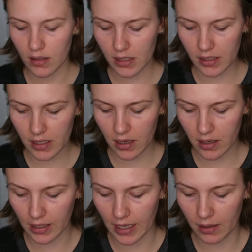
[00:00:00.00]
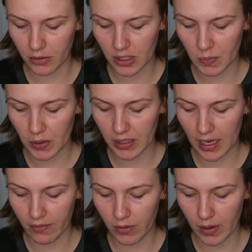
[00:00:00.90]
to start, and kind of just put that
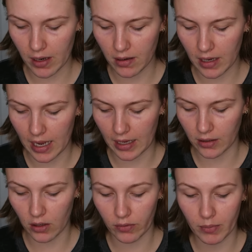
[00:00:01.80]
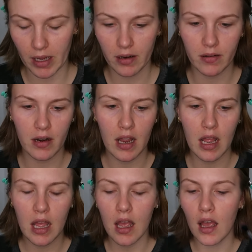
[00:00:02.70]
everywhere and go from there.
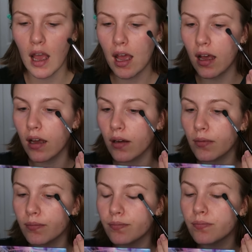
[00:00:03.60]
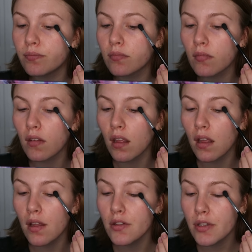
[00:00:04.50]

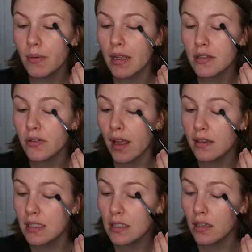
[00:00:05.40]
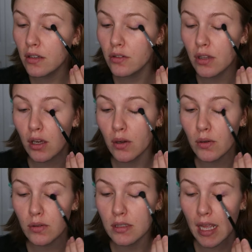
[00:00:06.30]
So anyways, so I decluttered
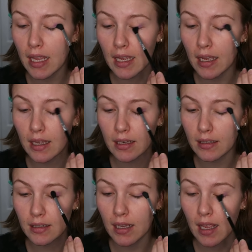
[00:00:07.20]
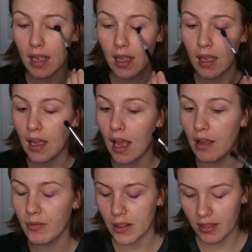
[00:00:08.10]
those, and
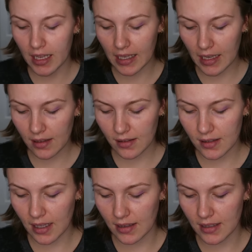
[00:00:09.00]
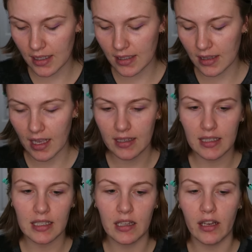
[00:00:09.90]
I've been thinking since I did that
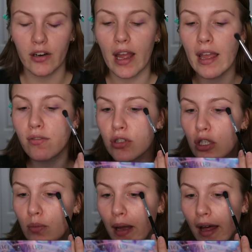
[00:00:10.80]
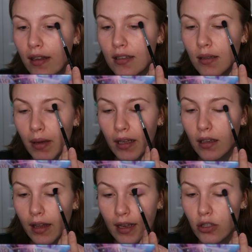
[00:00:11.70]
declutter, I have 2 palettes in my
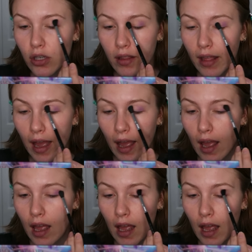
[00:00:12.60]
collection that